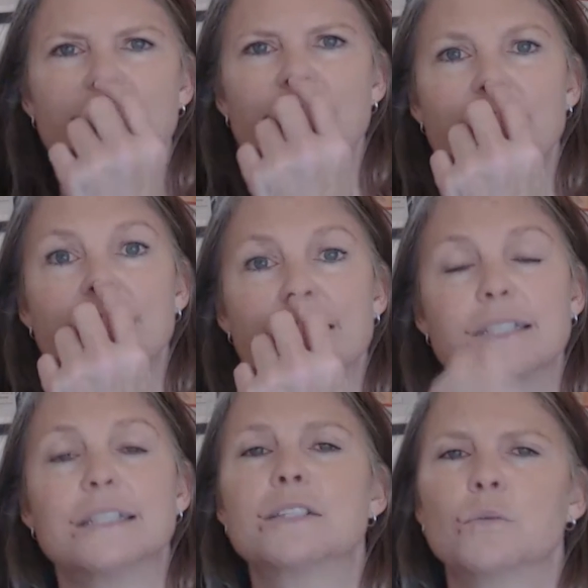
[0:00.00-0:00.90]

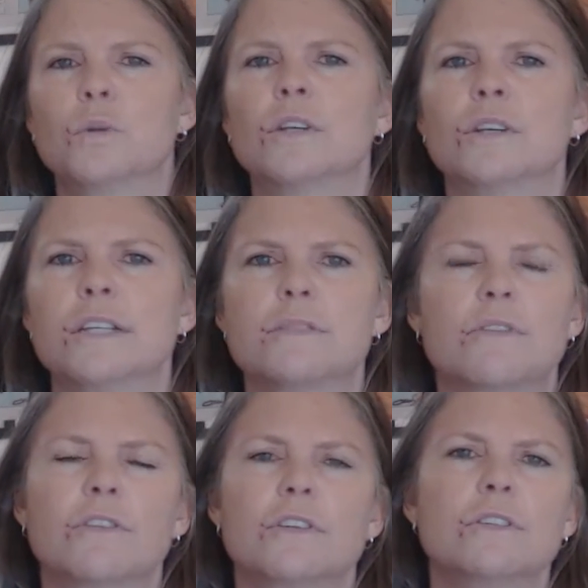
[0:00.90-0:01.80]
Jesus is the word.
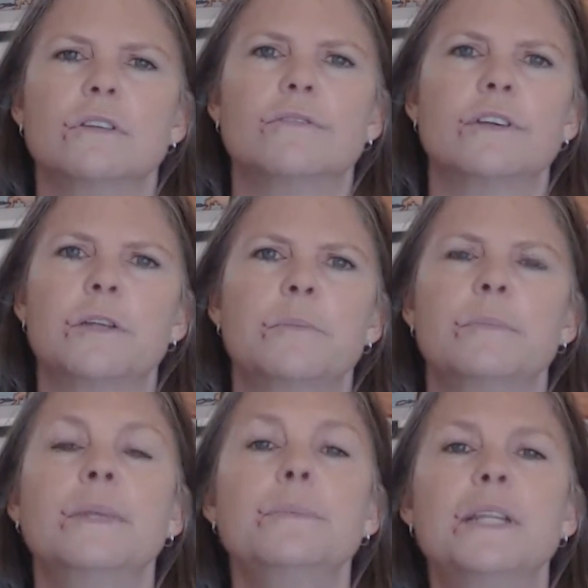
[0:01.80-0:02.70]
He's referred to it very
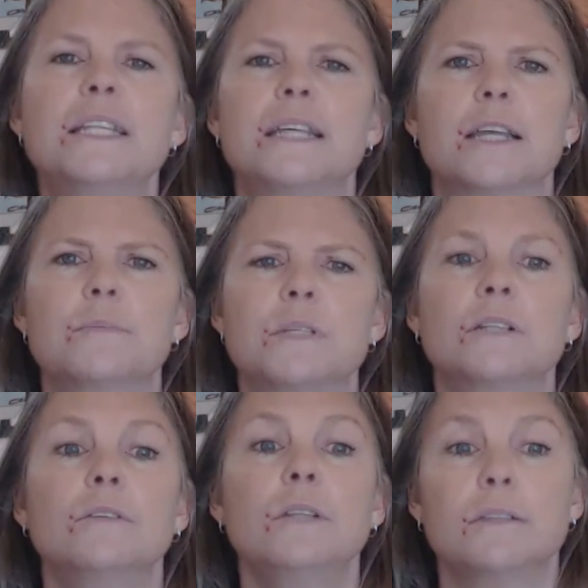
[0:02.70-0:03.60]
many, many times,
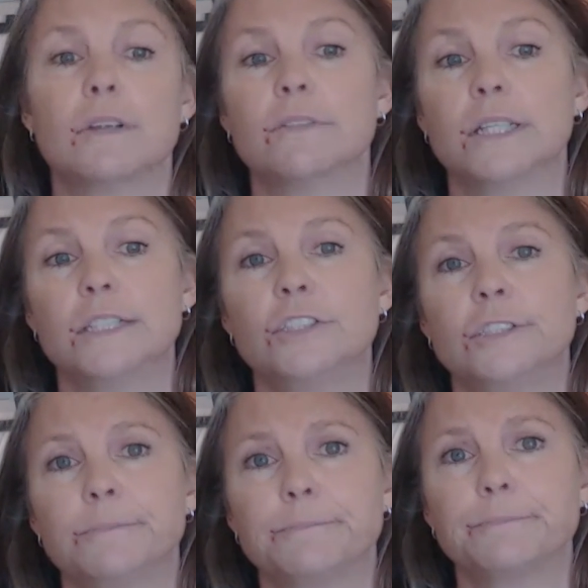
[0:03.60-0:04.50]
including in
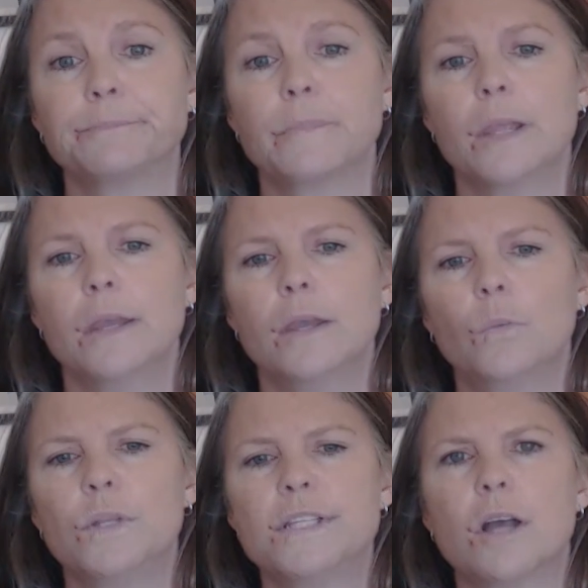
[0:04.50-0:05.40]
Revelation,
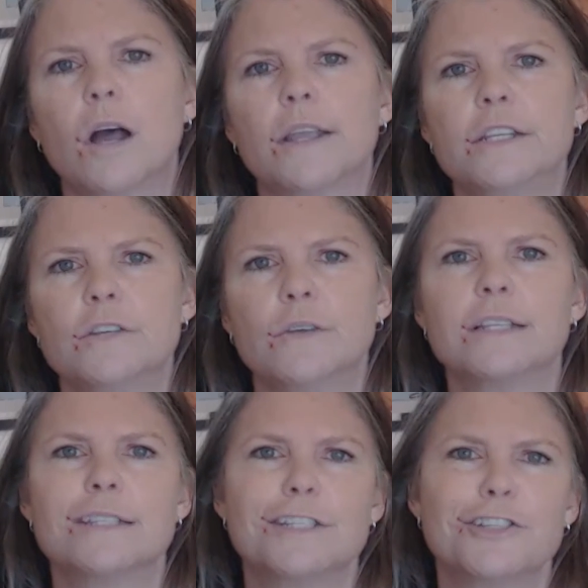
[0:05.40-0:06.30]
when he's talking to
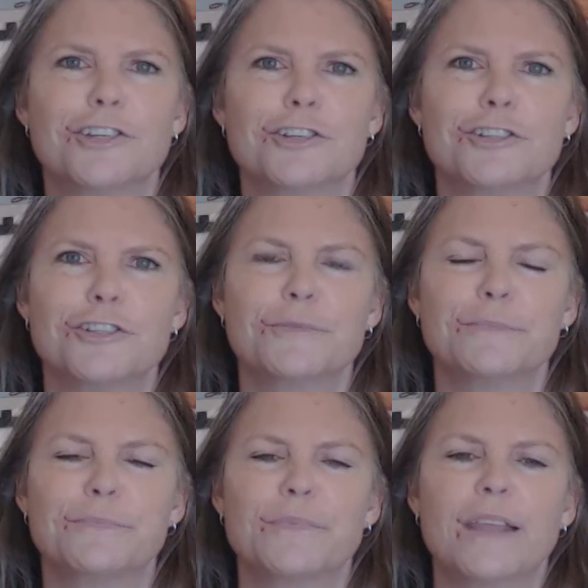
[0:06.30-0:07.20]
us, his church
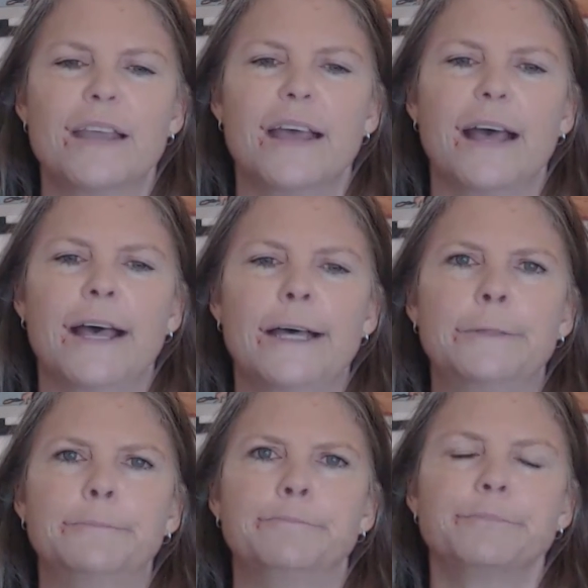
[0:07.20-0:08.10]

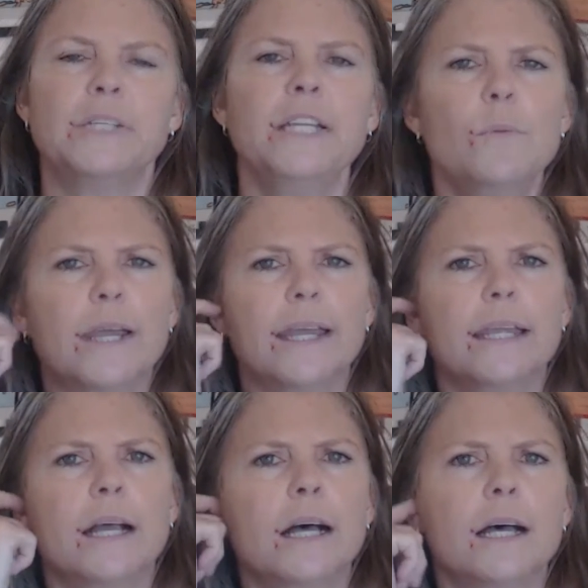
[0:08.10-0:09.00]
um,
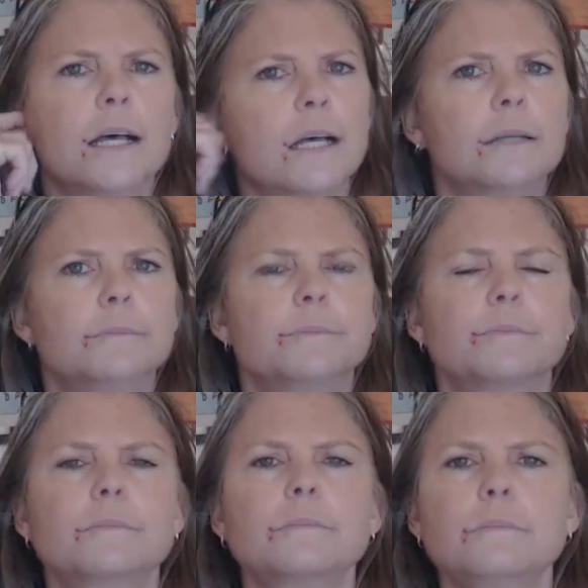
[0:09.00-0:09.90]
anyway, uh,
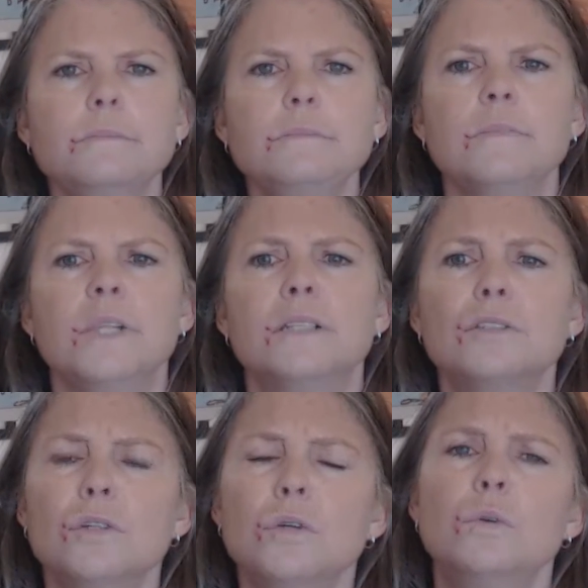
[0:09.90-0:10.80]

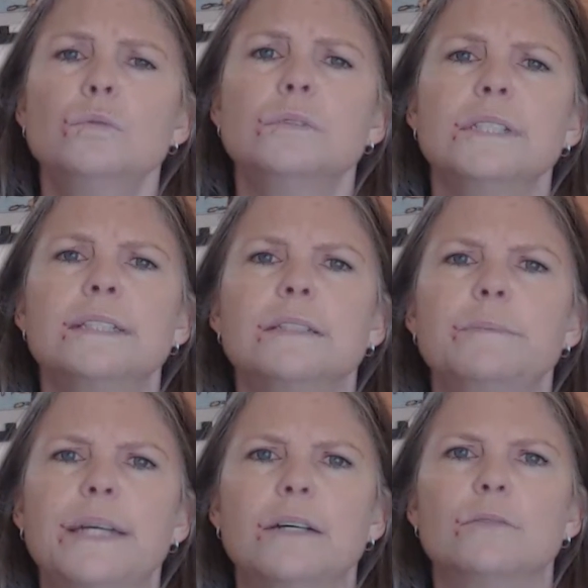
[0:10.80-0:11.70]
so it's
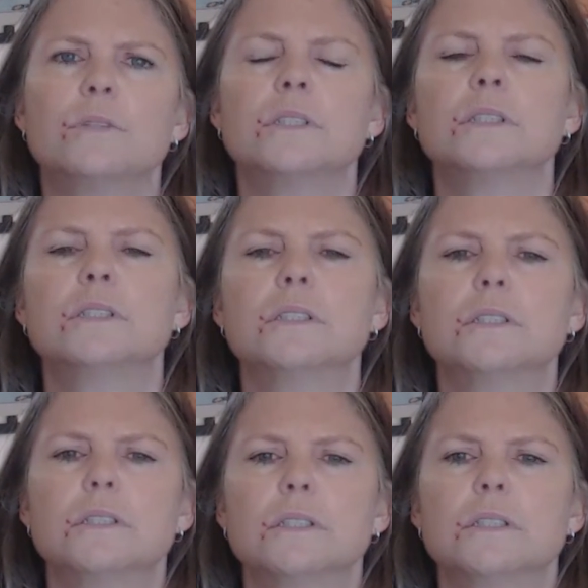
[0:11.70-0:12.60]
about
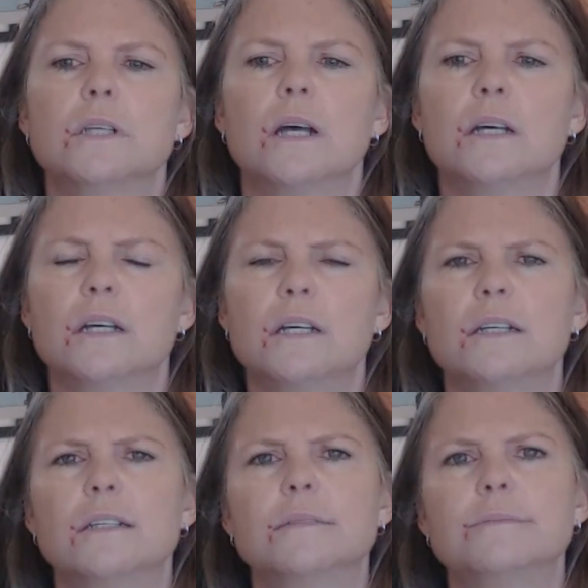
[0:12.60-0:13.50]

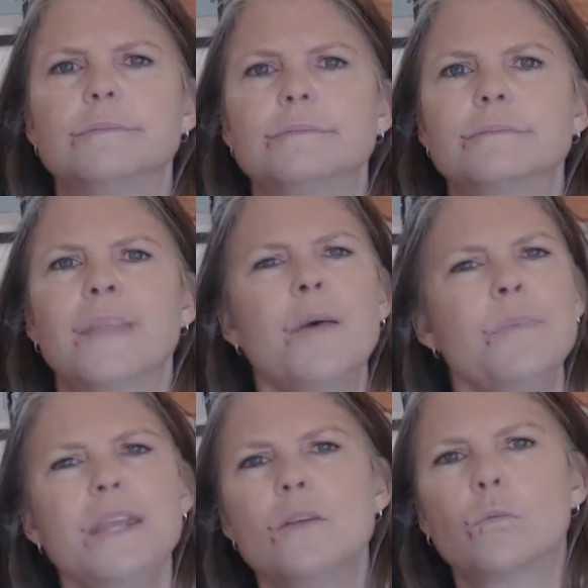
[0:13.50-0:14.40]
uh,
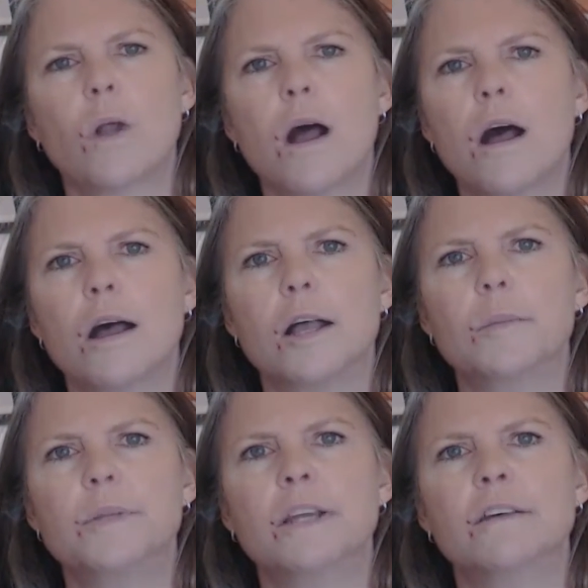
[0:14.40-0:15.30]
not being
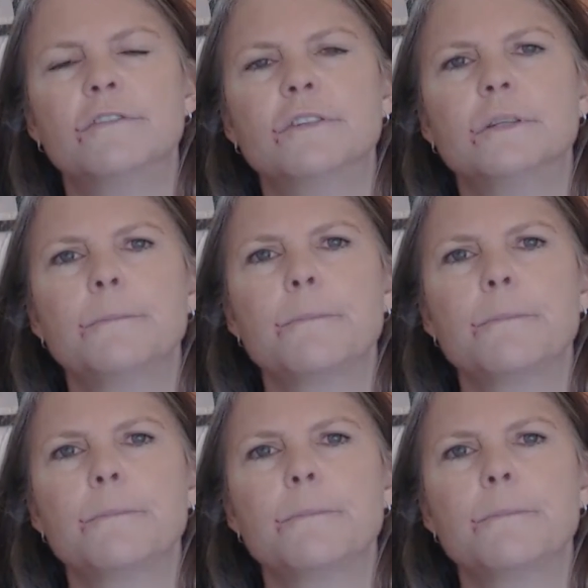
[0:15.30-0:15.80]
robbed of